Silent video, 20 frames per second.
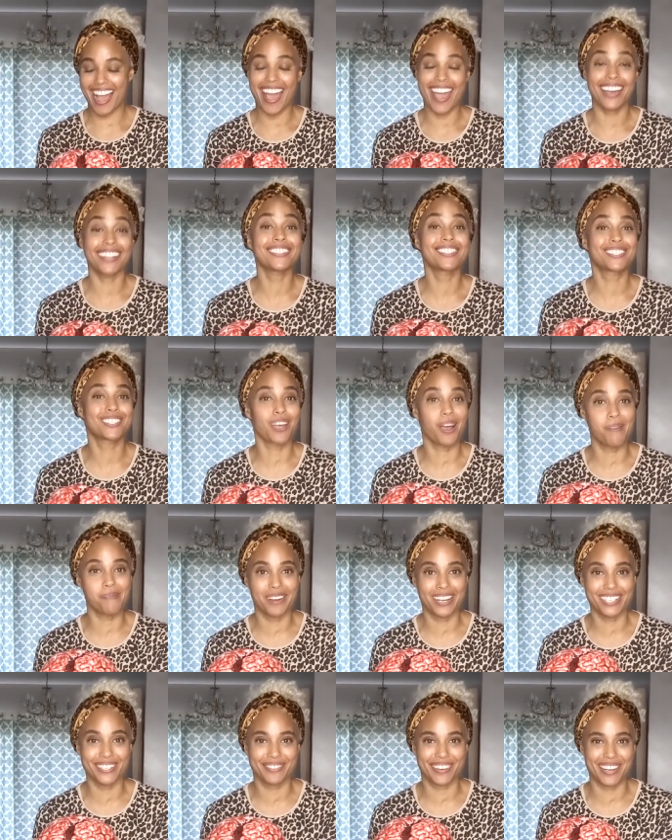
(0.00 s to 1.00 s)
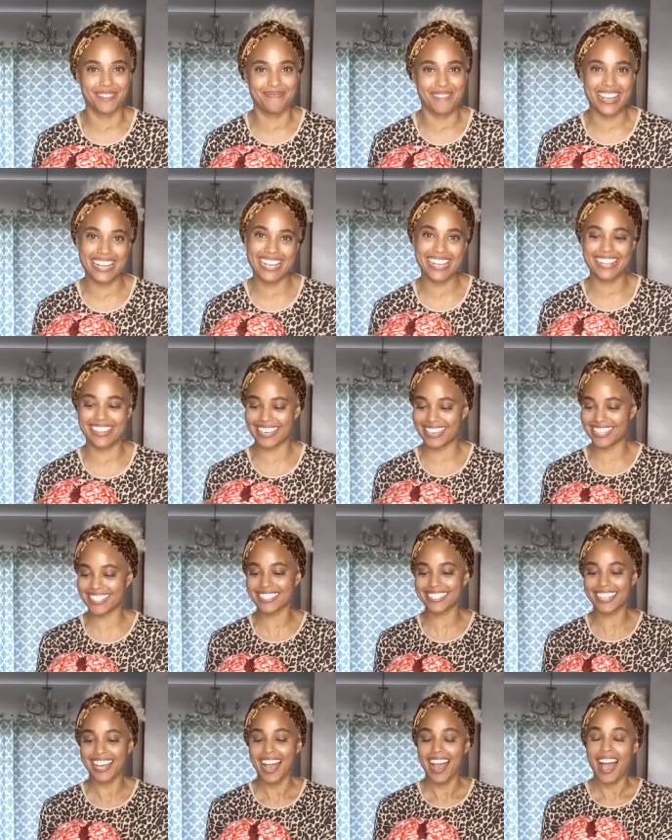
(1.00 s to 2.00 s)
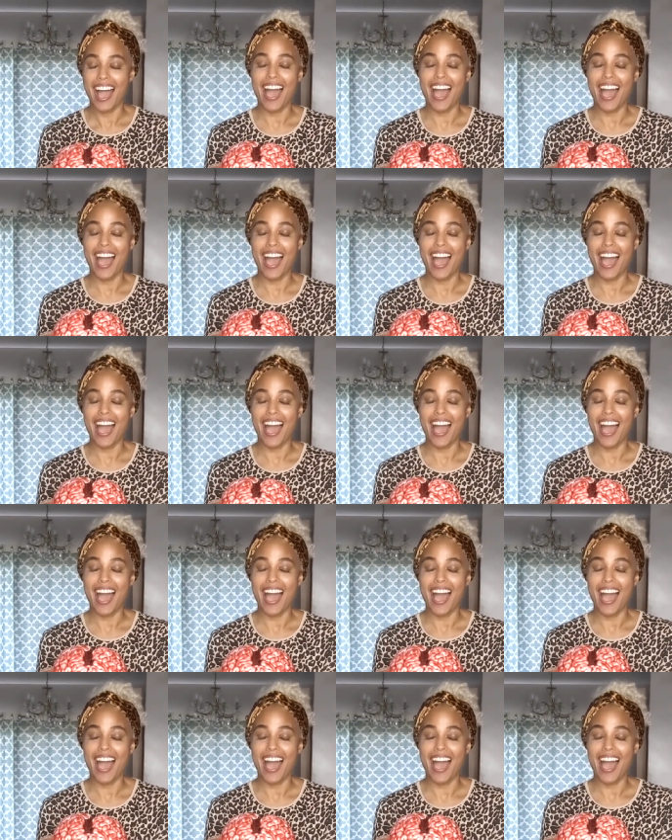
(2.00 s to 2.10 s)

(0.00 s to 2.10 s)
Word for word: I had so much fun making this